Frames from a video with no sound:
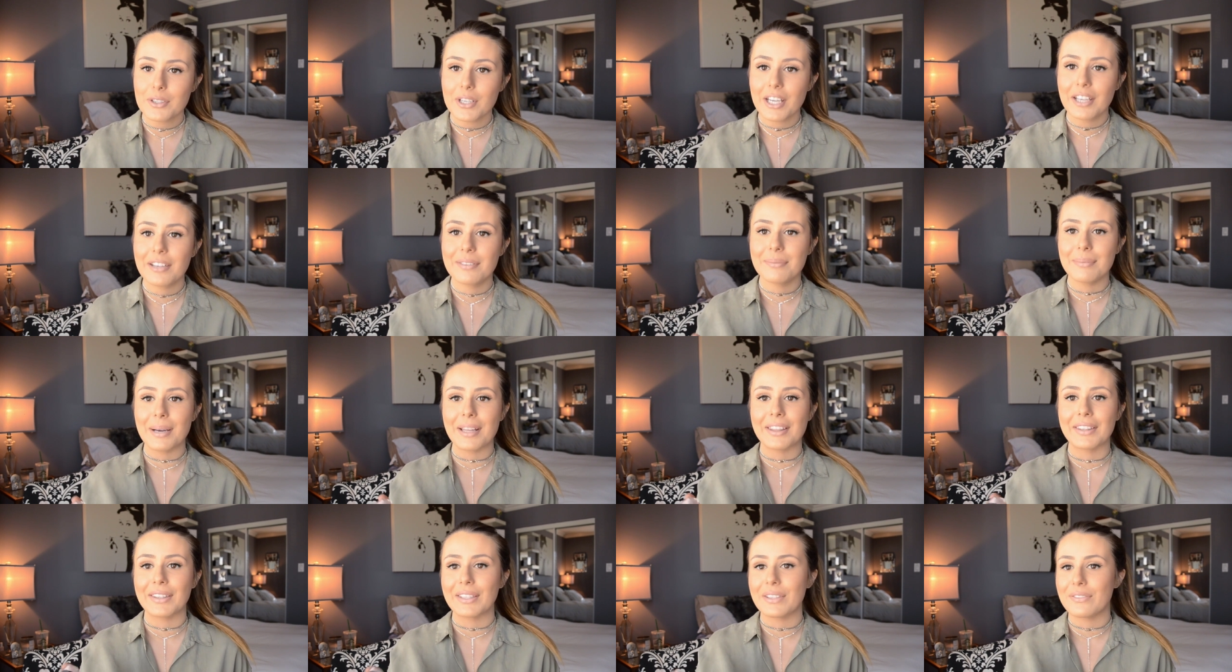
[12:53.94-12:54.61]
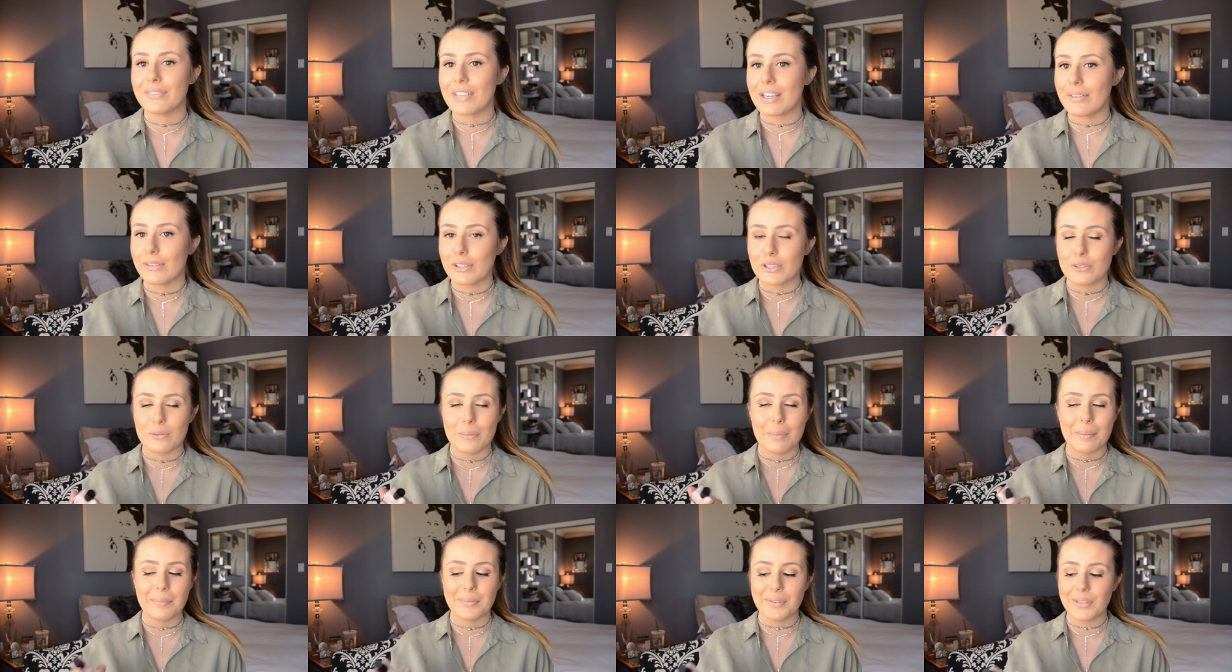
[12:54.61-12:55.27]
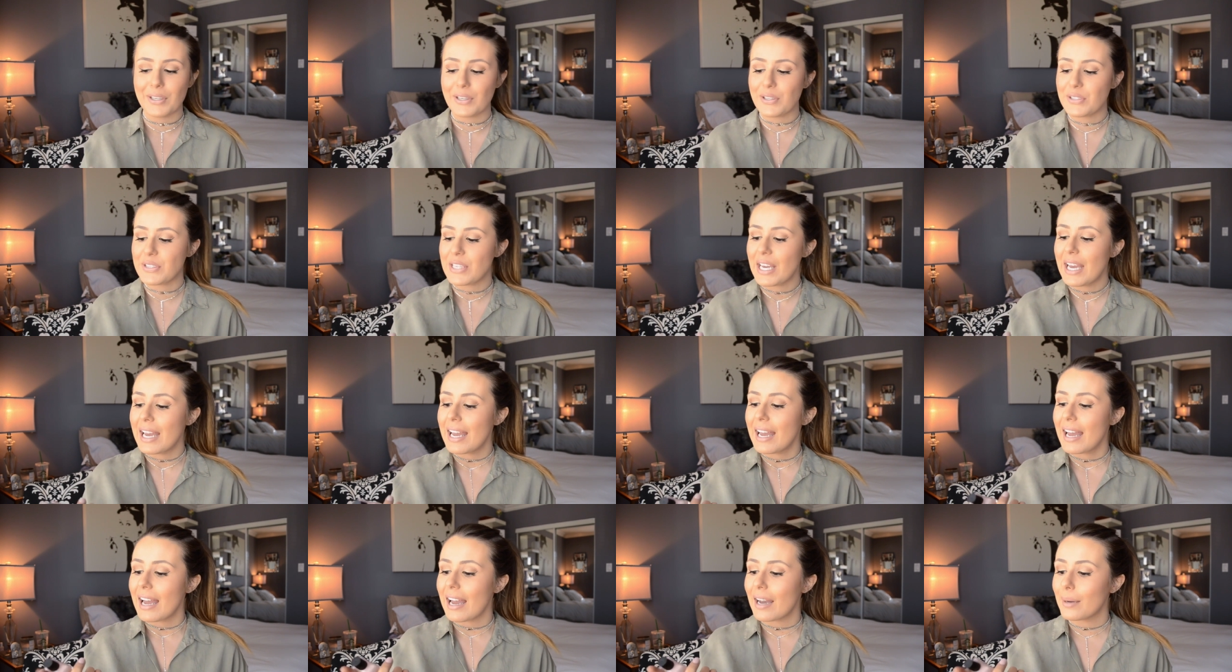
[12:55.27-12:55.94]
doing monthly favorites, remember those?
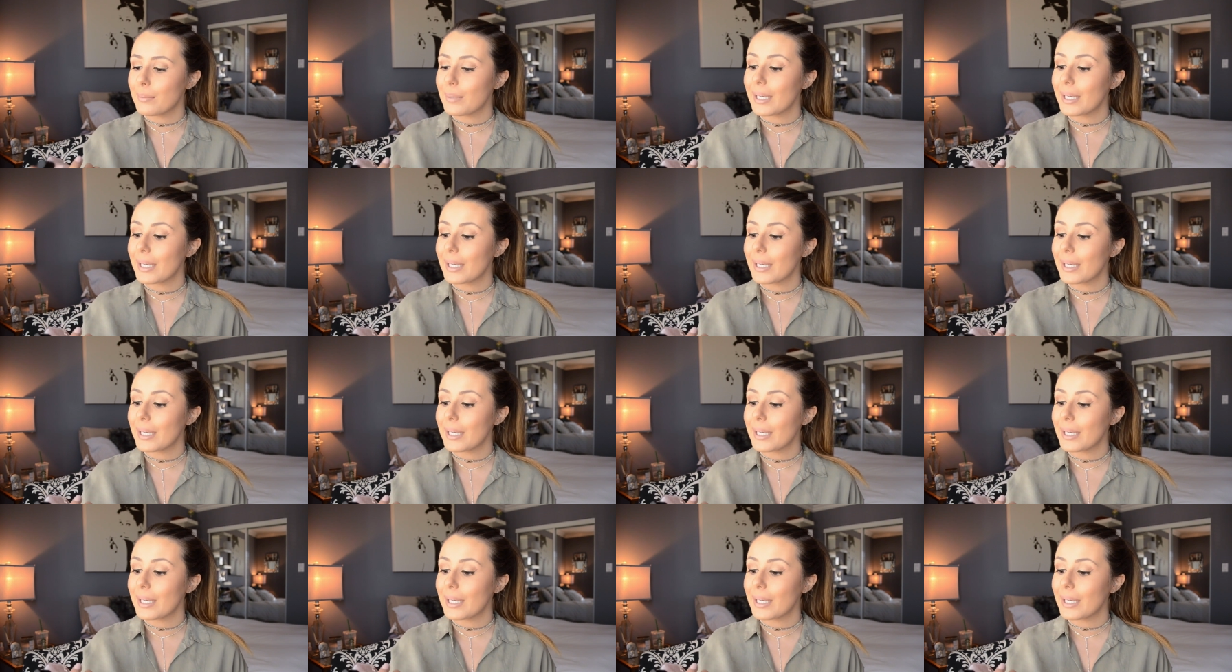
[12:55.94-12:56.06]
Uh,